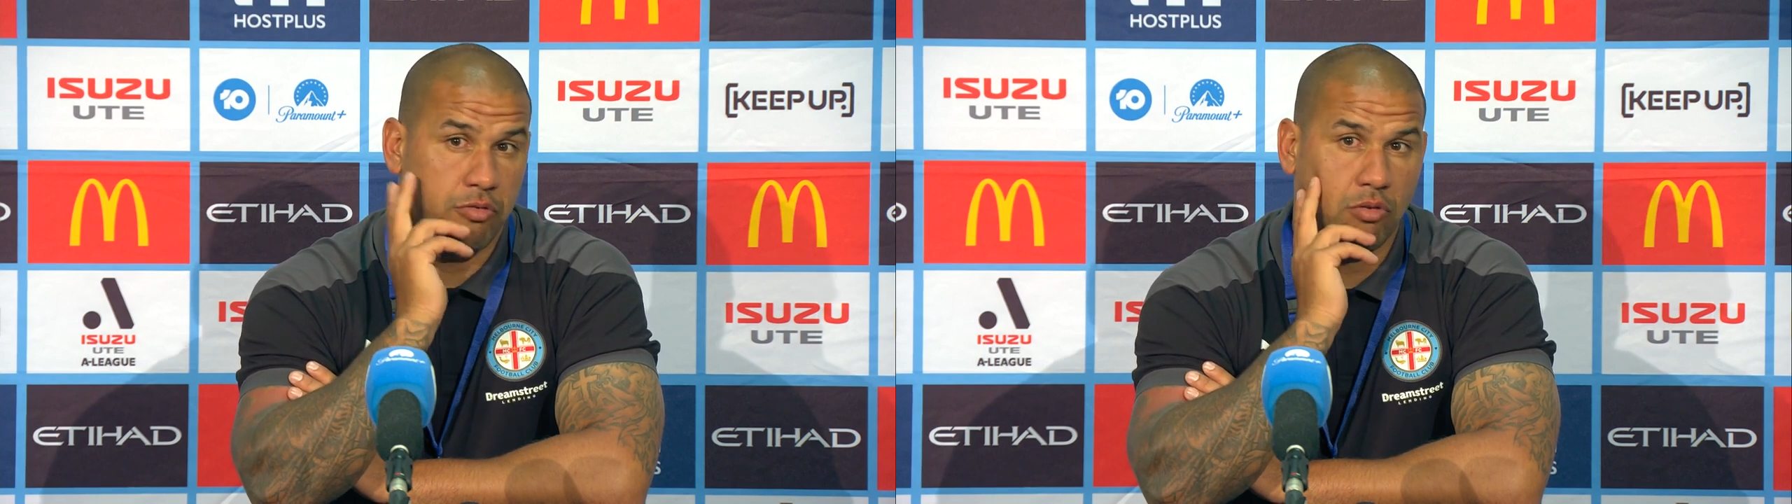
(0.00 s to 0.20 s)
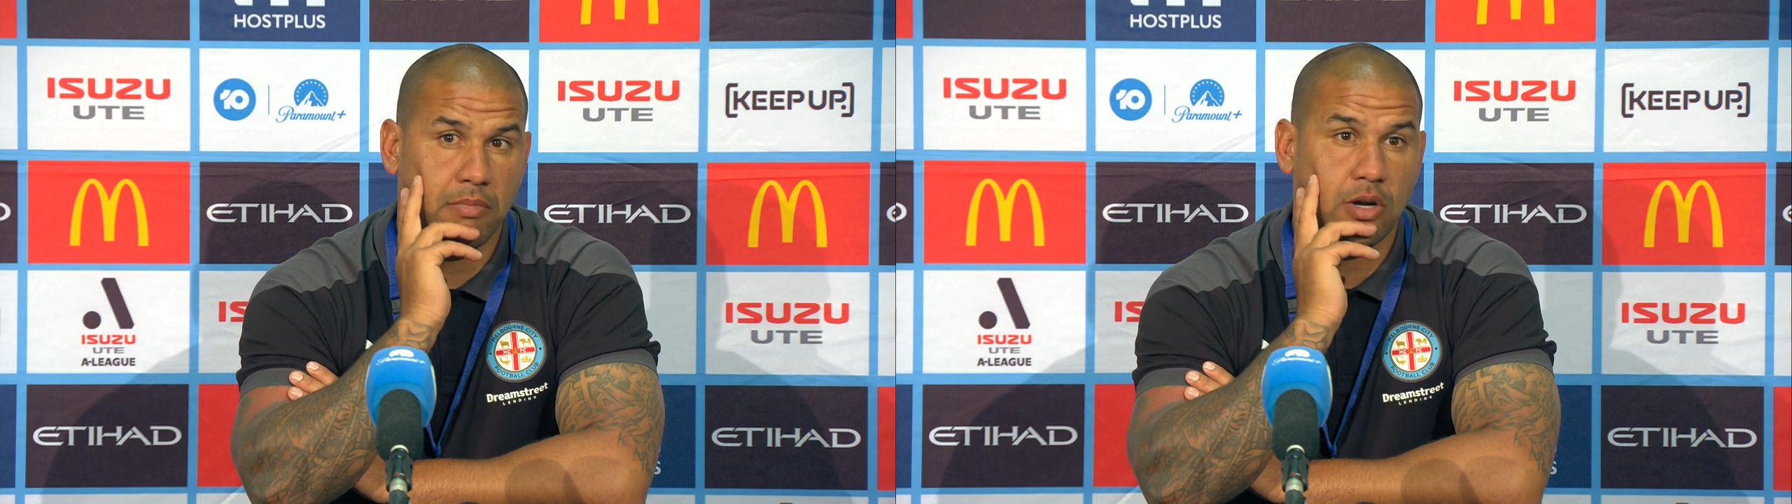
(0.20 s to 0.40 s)

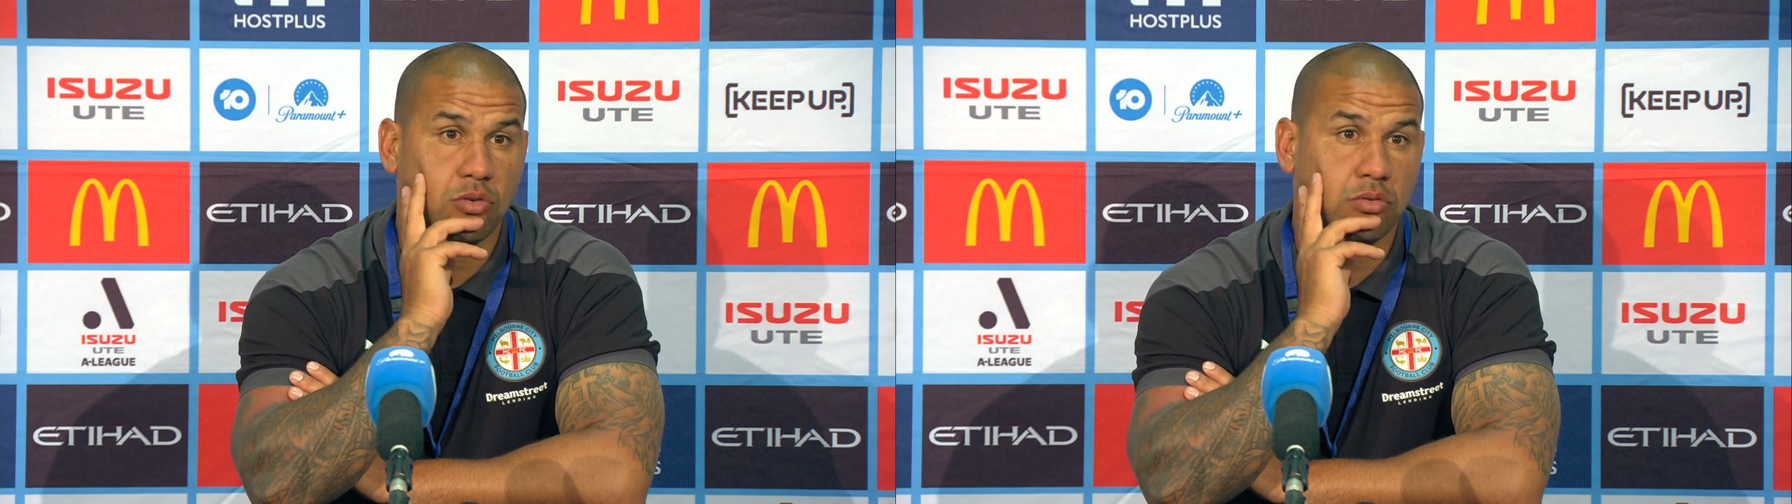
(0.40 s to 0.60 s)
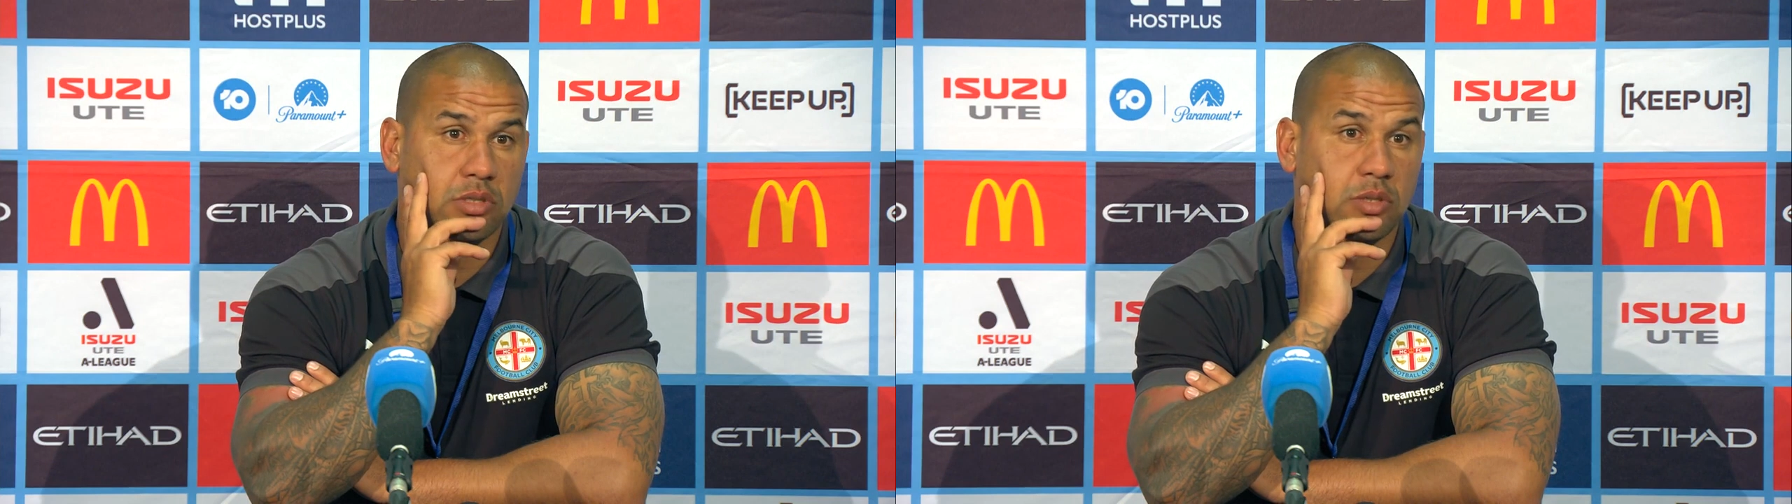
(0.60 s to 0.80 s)
thought
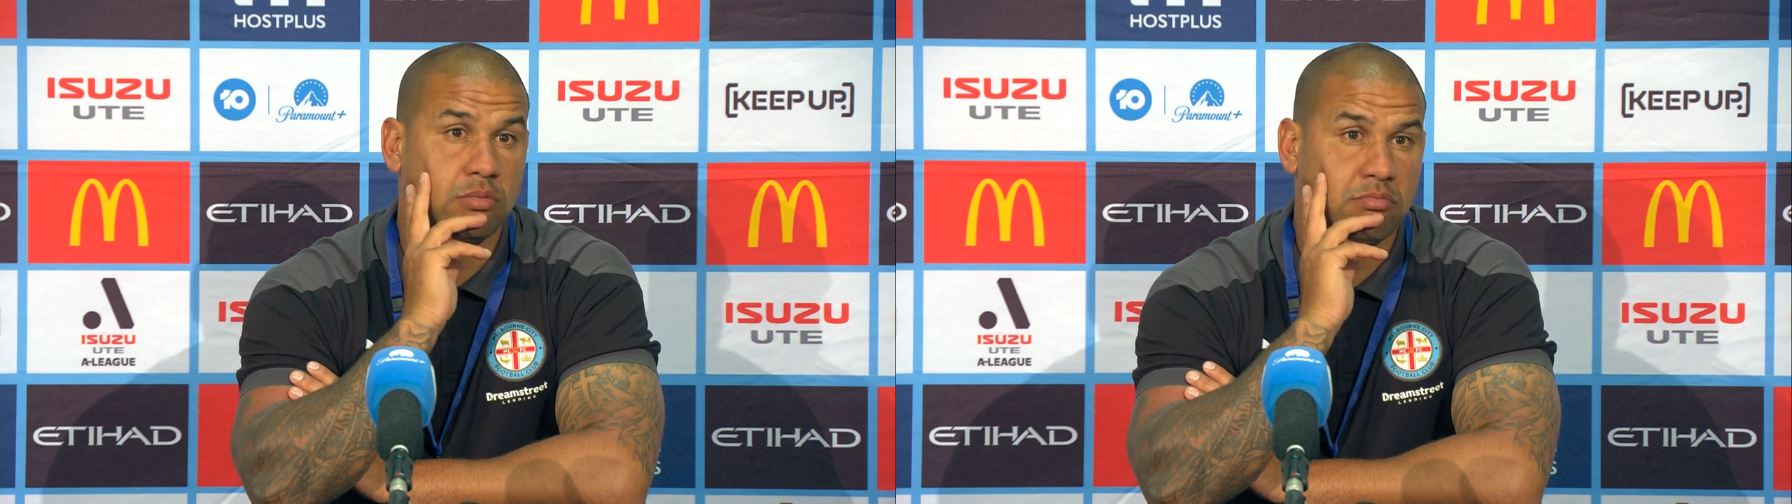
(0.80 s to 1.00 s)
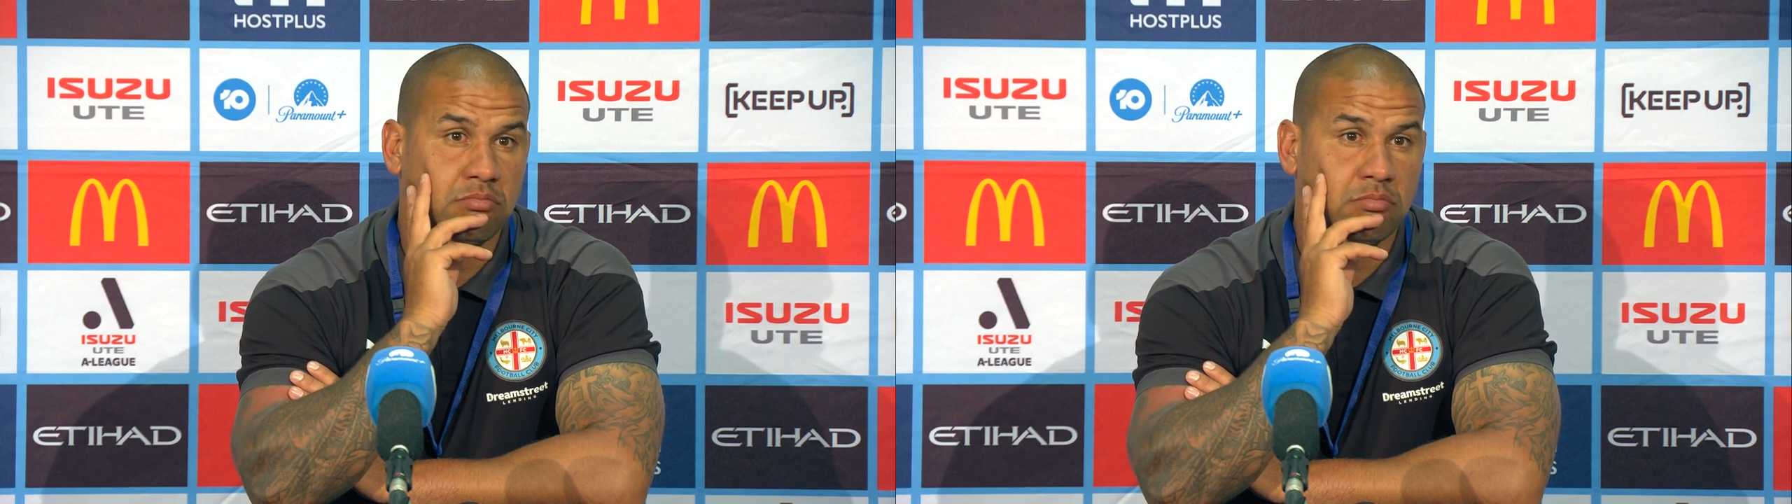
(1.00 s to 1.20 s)
Marco did